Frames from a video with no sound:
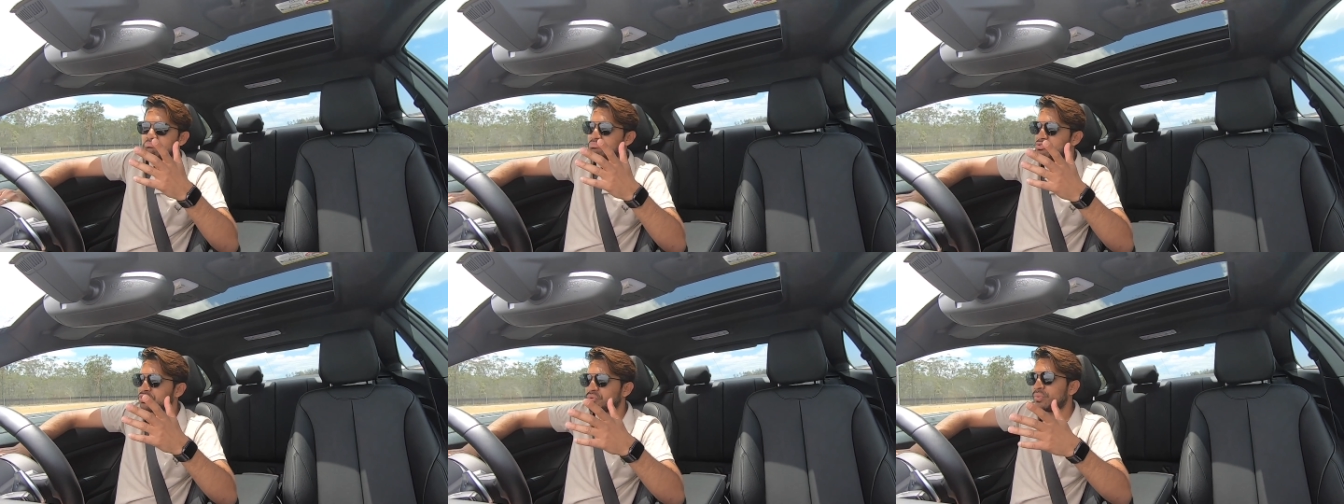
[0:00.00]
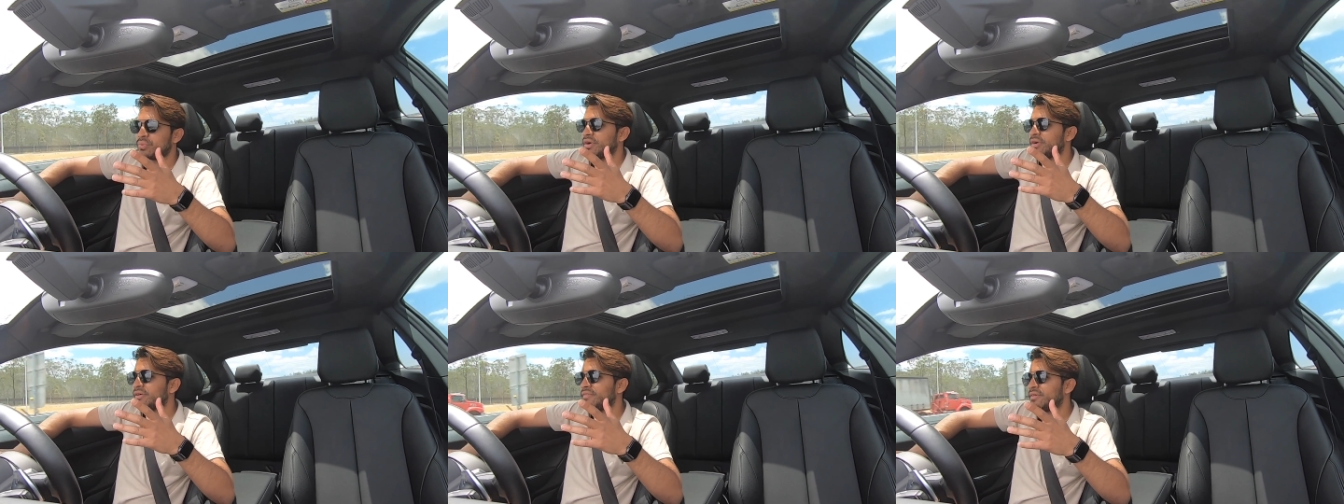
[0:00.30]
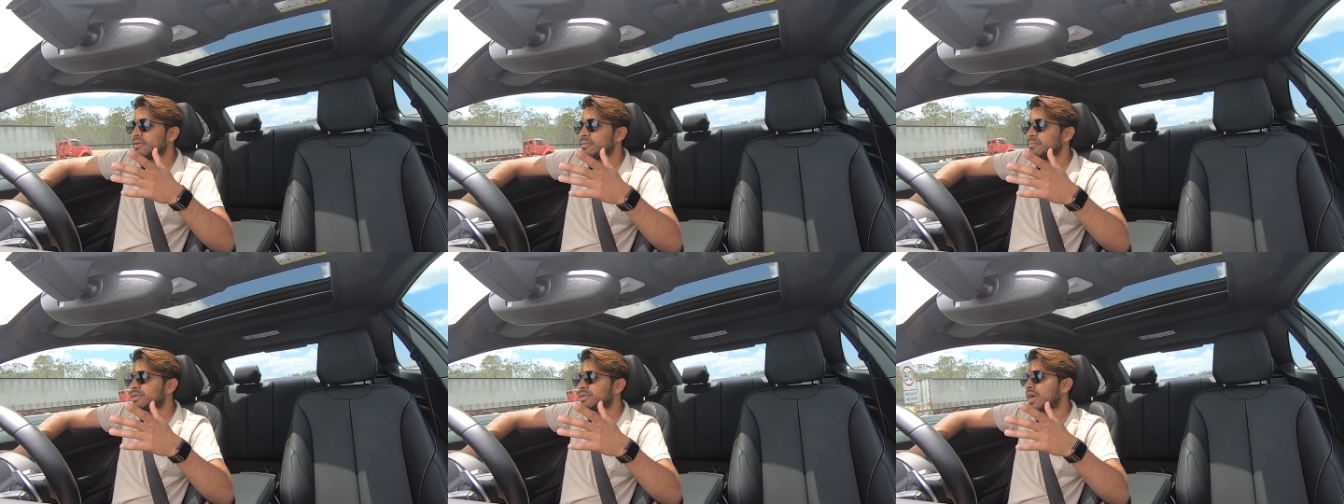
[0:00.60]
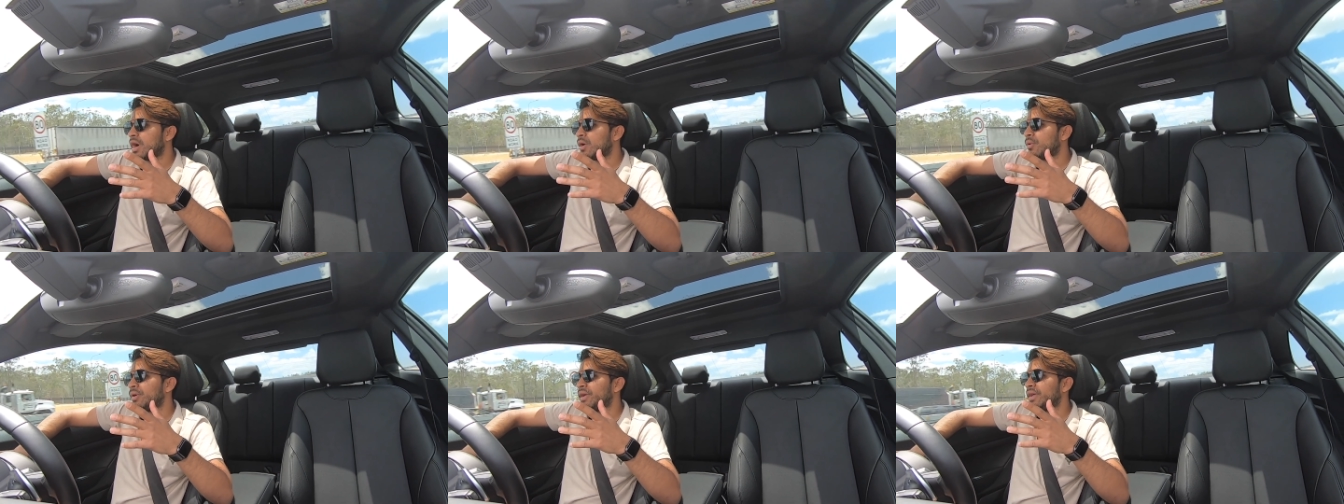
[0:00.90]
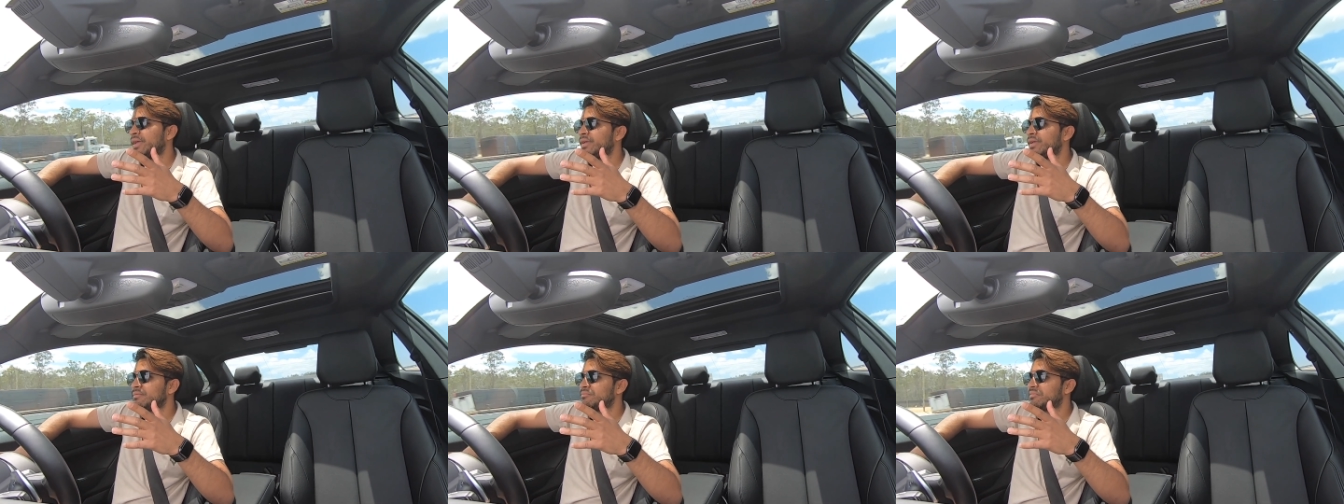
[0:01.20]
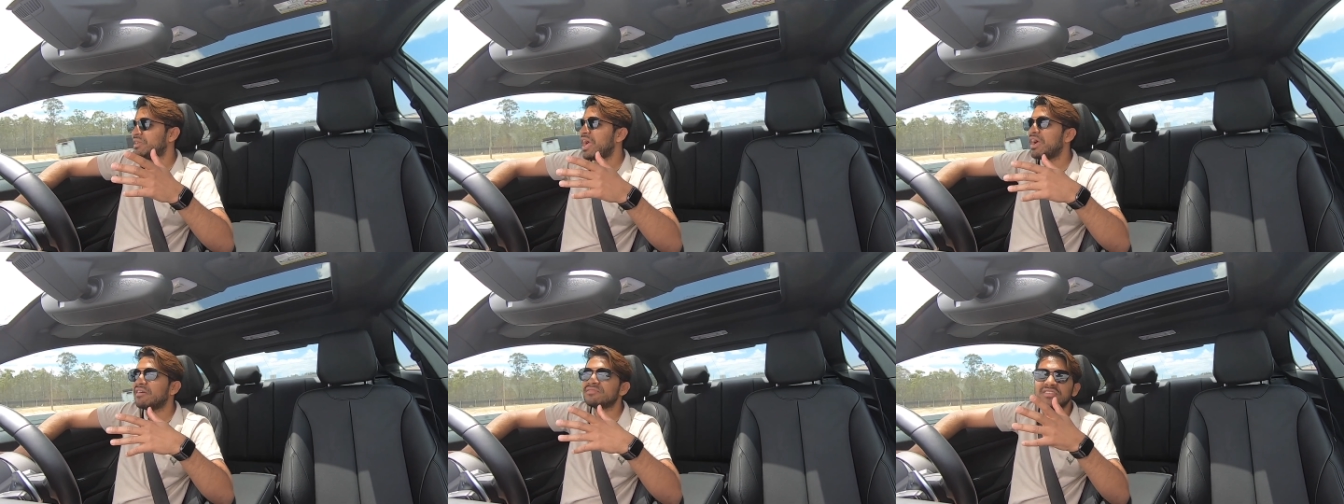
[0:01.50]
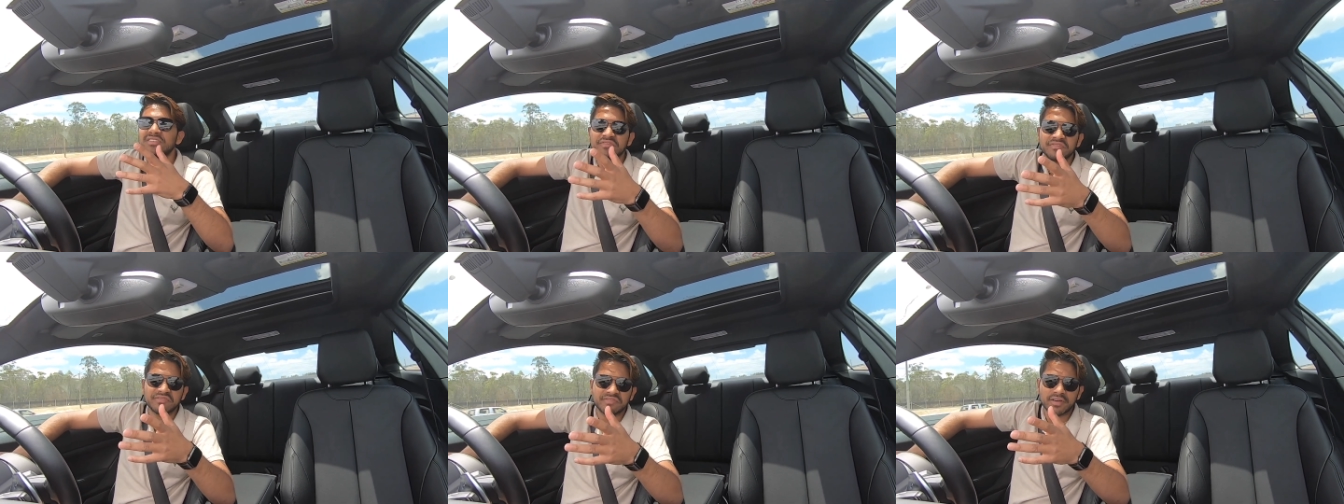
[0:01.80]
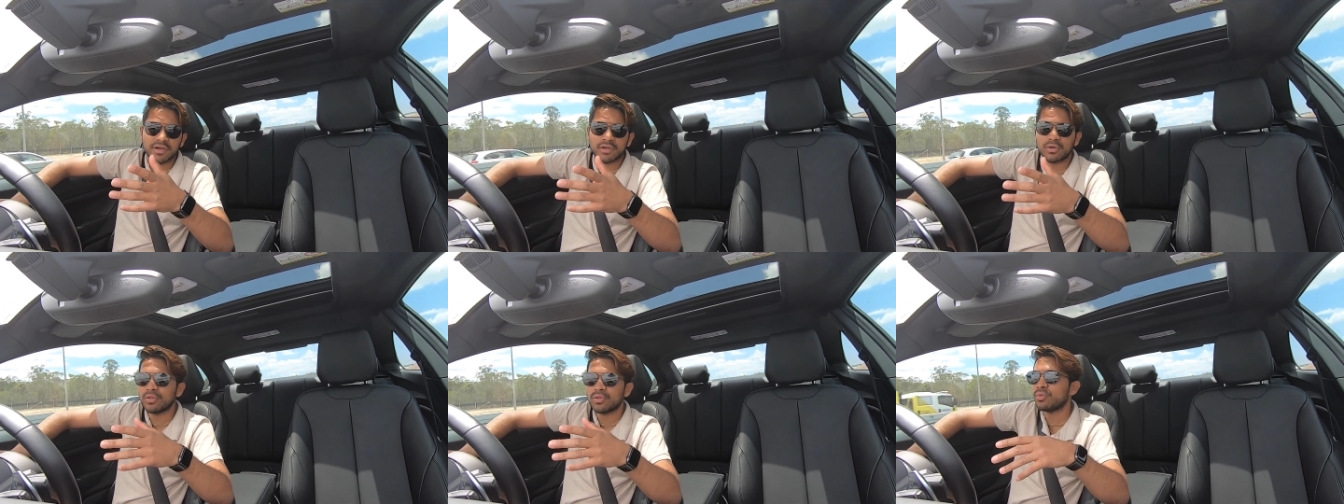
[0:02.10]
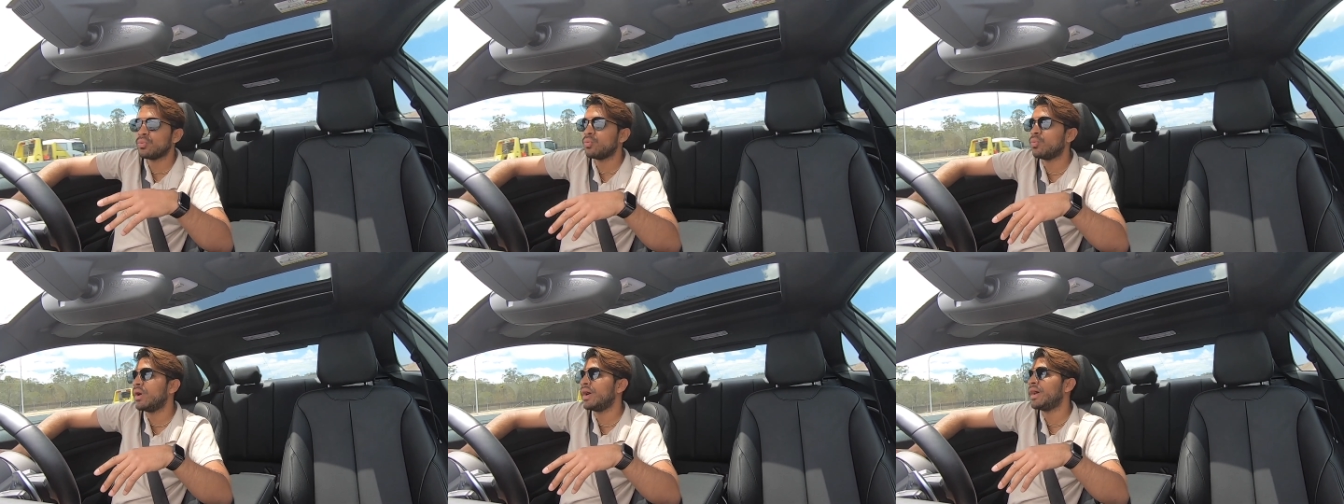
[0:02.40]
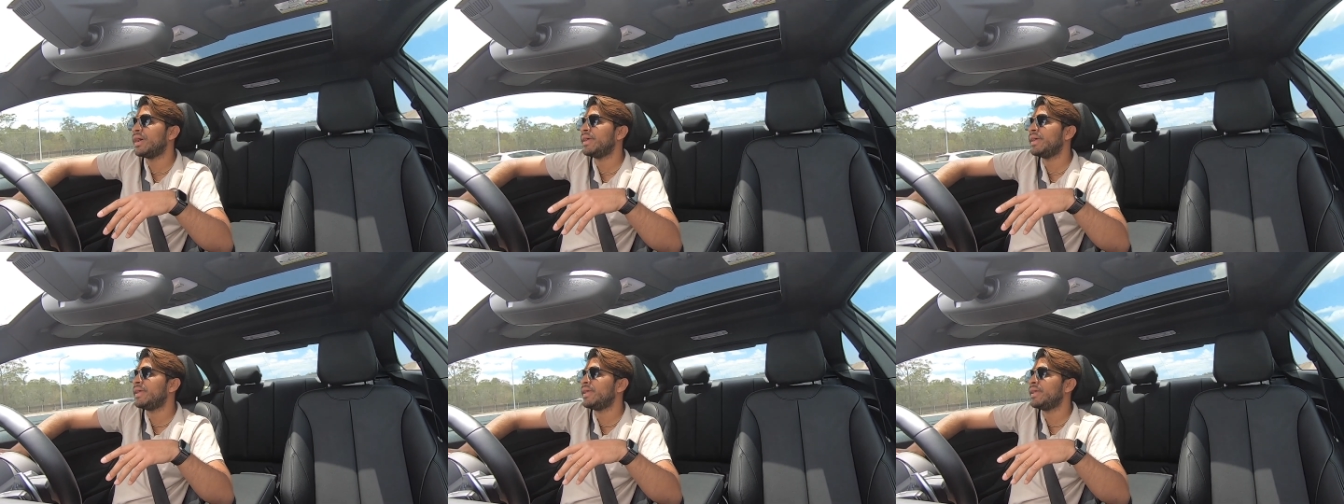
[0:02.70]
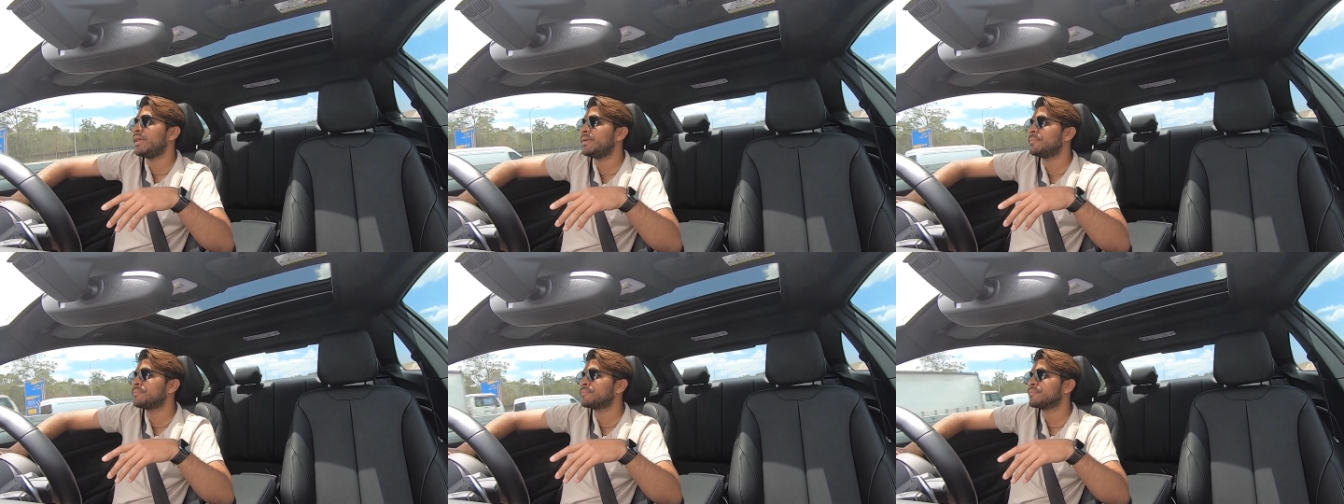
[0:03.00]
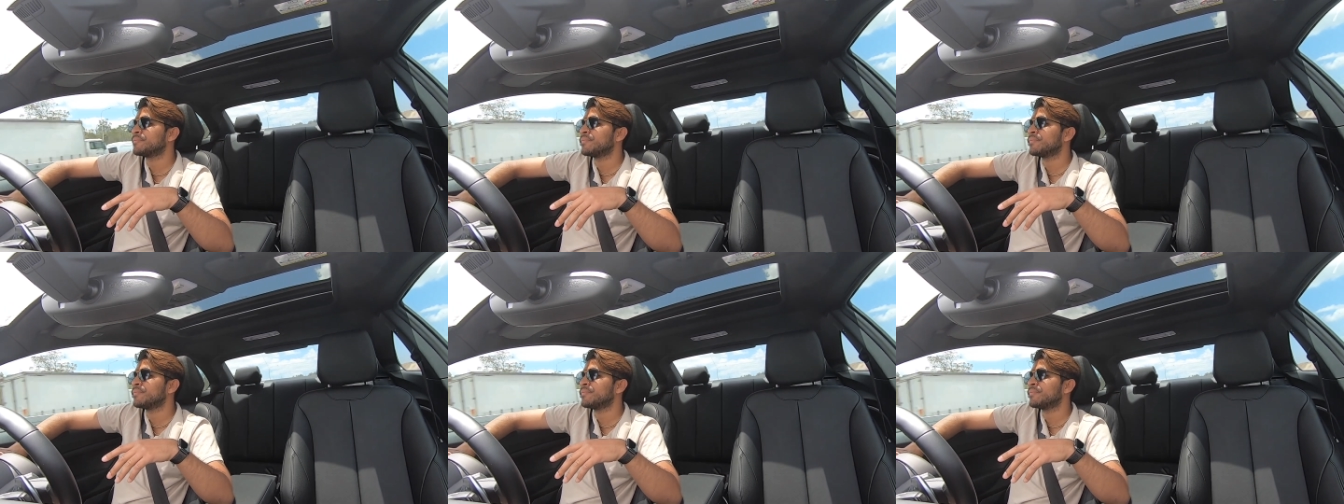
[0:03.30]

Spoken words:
to wherever I'm going, have some fun on the way,